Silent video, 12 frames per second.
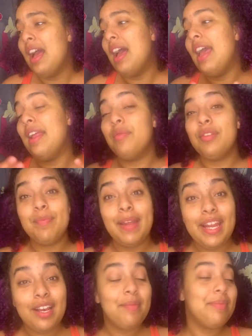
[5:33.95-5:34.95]
And with
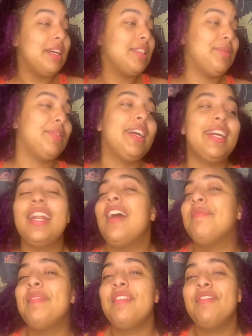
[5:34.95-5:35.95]
makeup, that's where I can
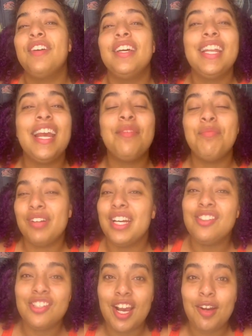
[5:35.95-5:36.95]
have my fun and
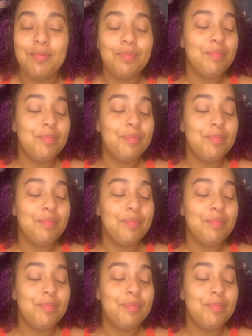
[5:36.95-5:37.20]
branch out.